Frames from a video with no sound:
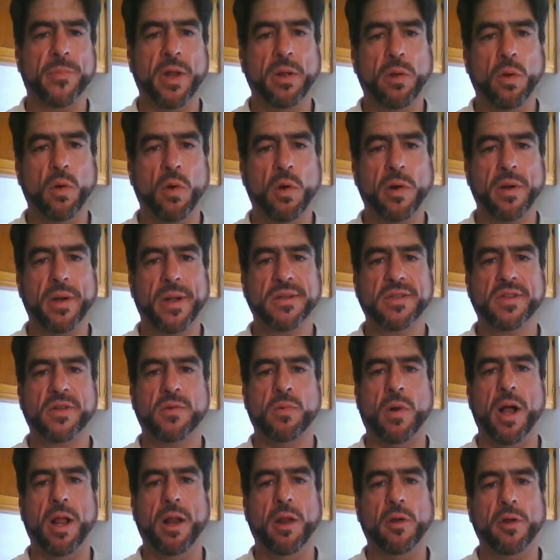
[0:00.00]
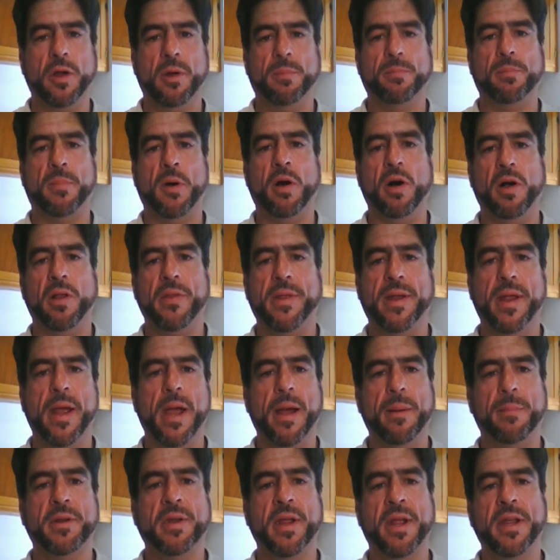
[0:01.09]
The Lord hath swallowed up all the
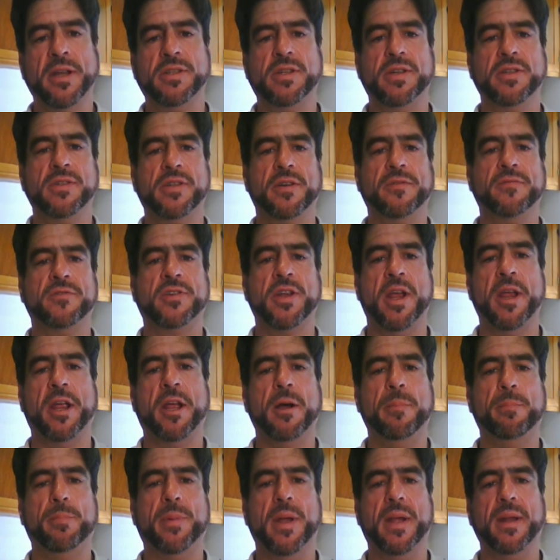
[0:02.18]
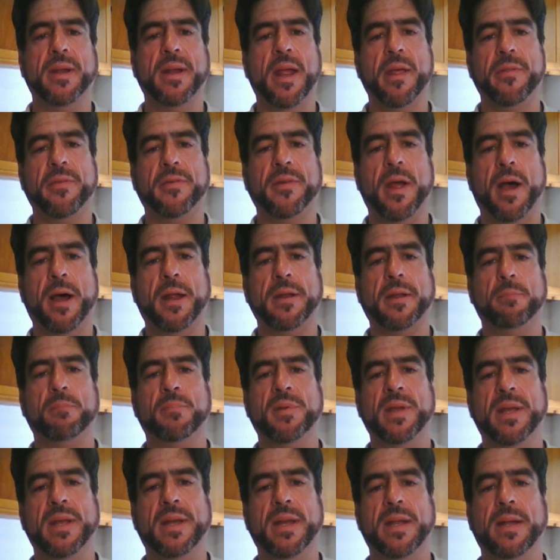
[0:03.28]
habitations of Jacob, and hath not
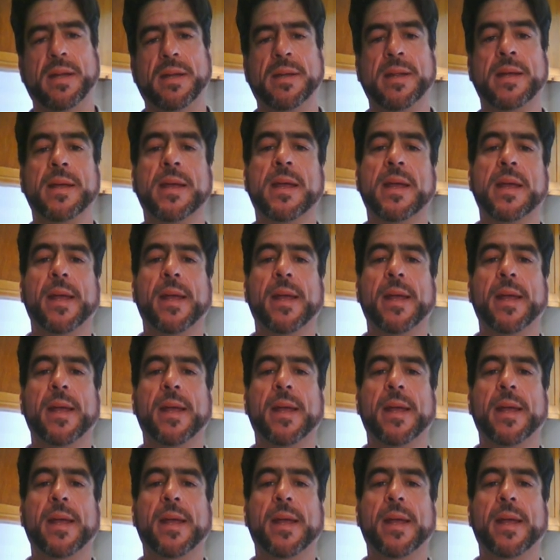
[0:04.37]
pitied.